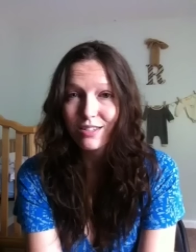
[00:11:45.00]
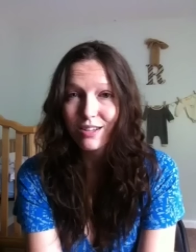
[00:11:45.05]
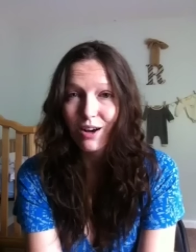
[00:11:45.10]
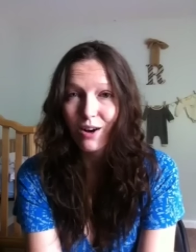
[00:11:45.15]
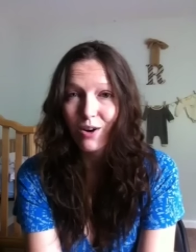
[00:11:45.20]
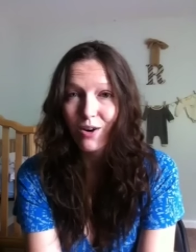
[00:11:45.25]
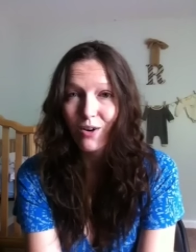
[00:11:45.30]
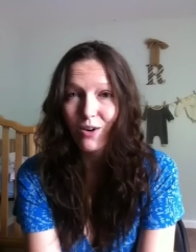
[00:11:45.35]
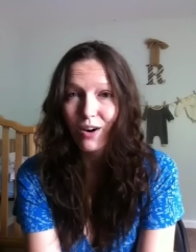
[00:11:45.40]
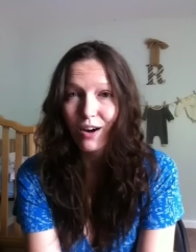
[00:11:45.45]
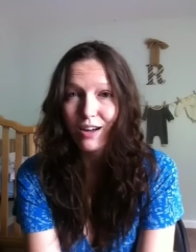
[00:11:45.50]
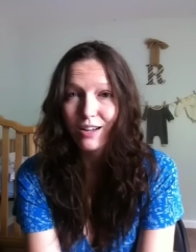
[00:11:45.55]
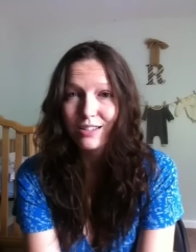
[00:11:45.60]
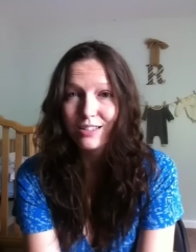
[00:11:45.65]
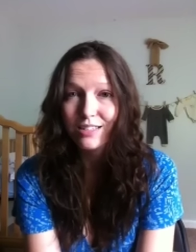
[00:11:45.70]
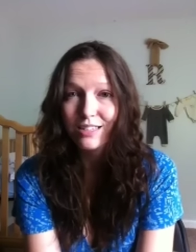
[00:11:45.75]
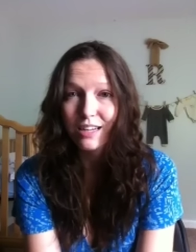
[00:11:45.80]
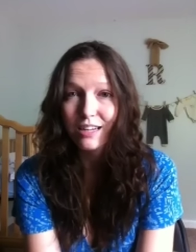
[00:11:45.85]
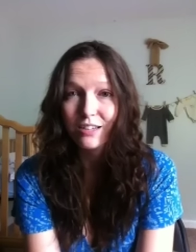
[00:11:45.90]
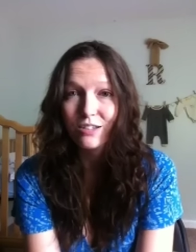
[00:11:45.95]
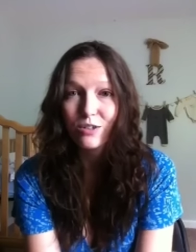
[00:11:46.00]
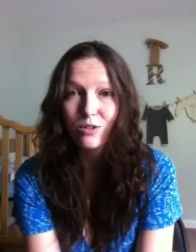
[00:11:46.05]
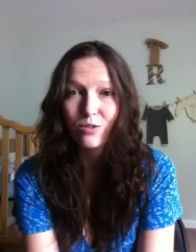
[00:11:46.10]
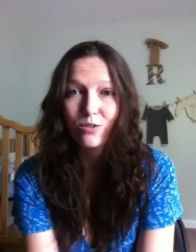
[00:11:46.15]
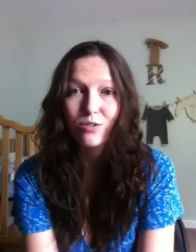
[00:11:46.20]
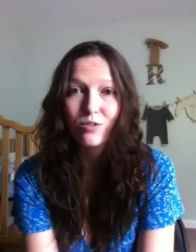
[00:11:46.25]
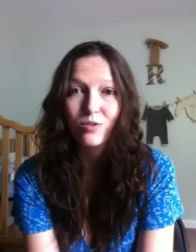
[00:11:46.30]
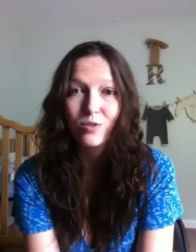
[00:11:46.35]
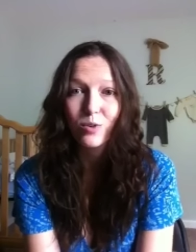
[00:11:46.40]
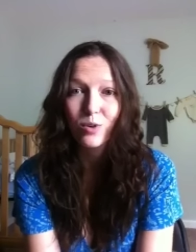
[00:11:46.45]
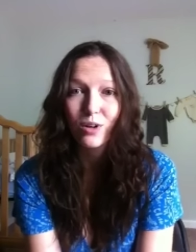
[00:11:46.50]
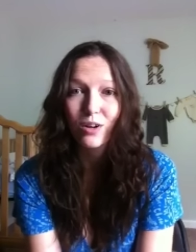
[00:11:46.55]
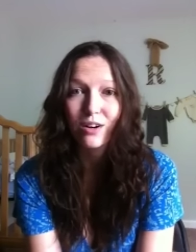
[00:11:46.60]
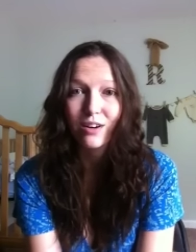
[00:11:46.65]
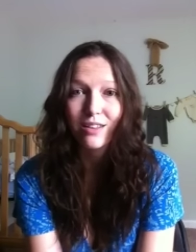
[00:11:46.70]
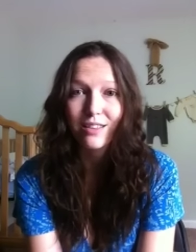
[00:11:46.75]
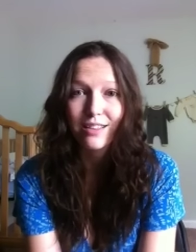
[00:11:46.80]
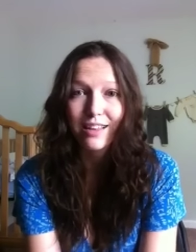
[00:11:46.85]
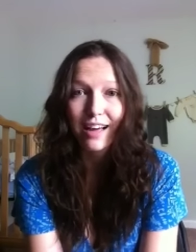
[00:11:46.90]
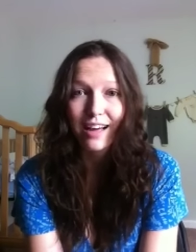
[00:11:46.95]
So stay tuned
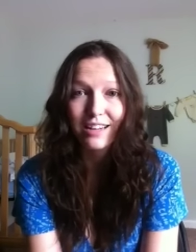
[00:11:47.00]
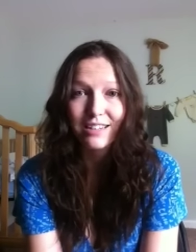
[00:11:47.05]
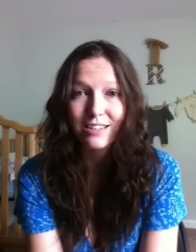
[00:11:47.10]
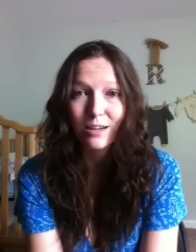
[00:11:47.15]
for that.